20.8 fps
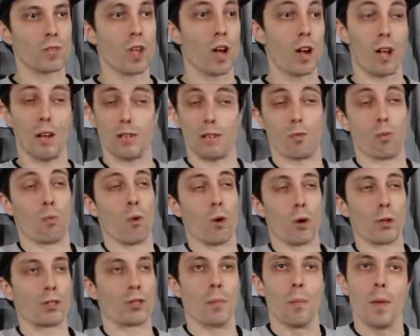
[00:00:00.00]
uh, his
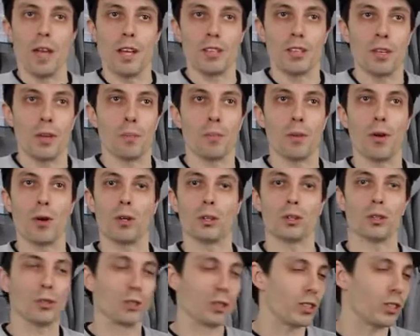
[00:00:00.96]
work's amazing, but
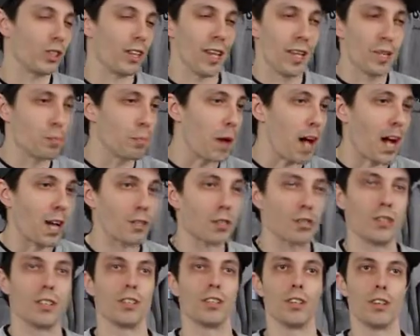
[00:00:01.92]
also just his
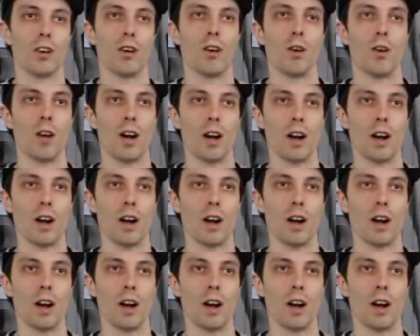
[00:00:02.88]
passion, you know.